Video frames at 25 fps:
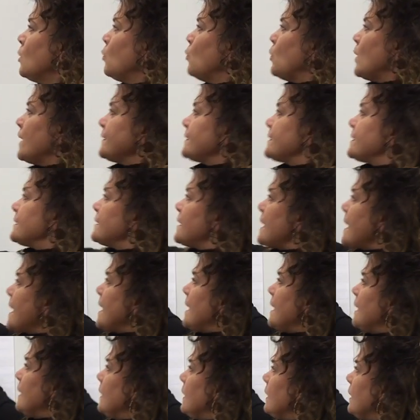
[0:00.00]
Once
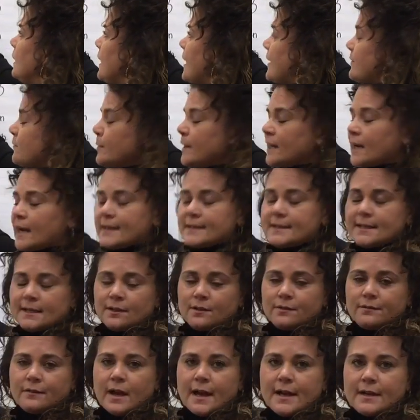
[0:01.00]
they have been
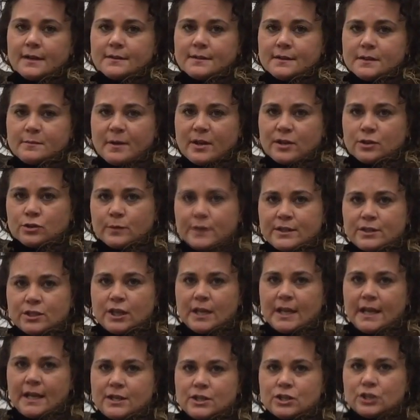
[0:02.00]
identified in special
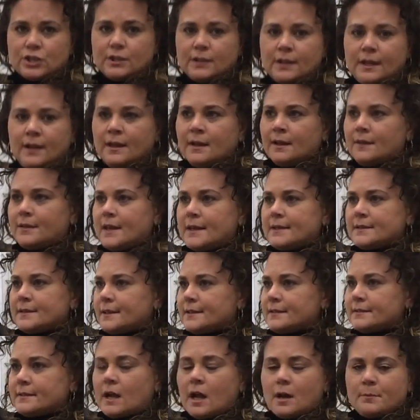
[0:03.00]
education, that
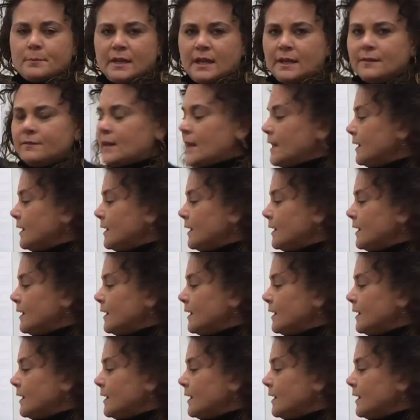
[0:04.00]
does not mean